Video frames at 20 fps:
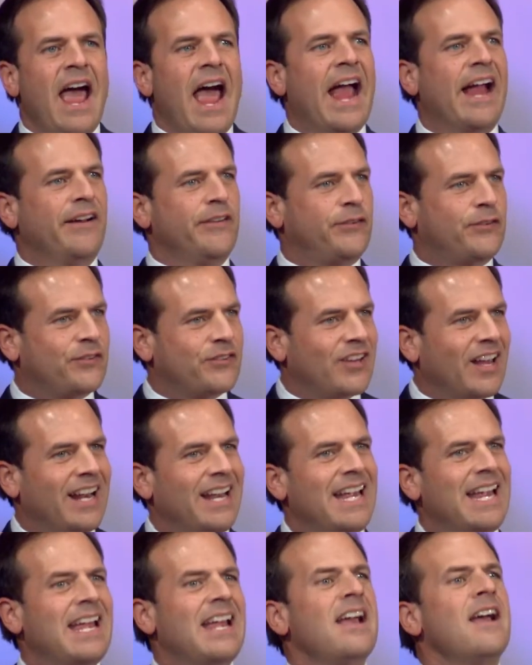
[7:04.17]
A
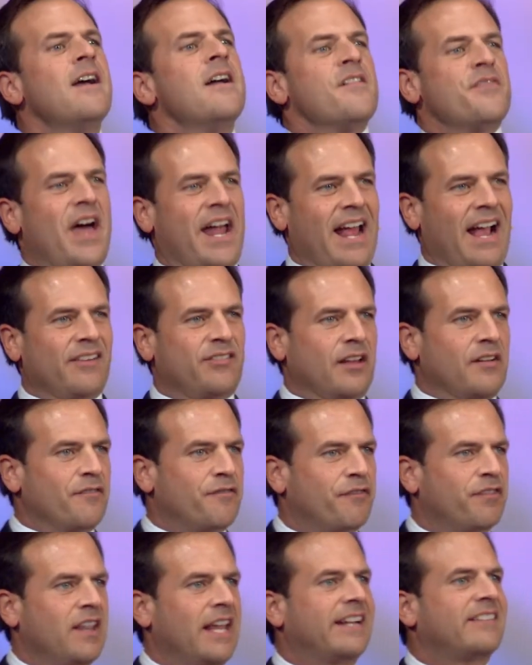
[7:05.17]
city that has
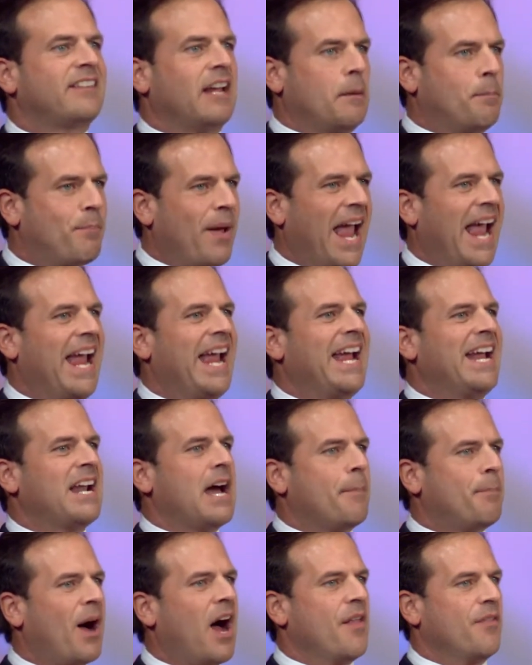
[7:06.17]
inflicted pain
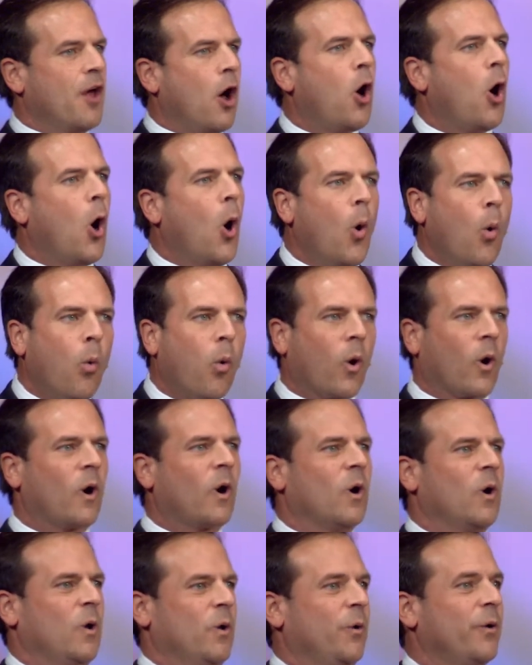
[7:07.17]
upon the whole
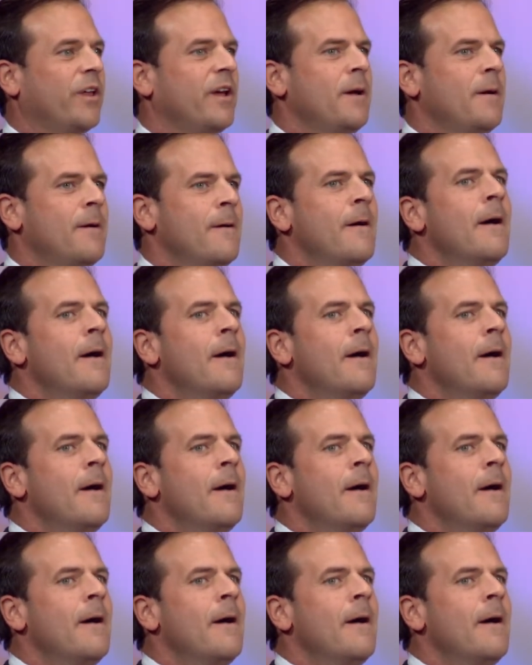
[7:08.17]
world,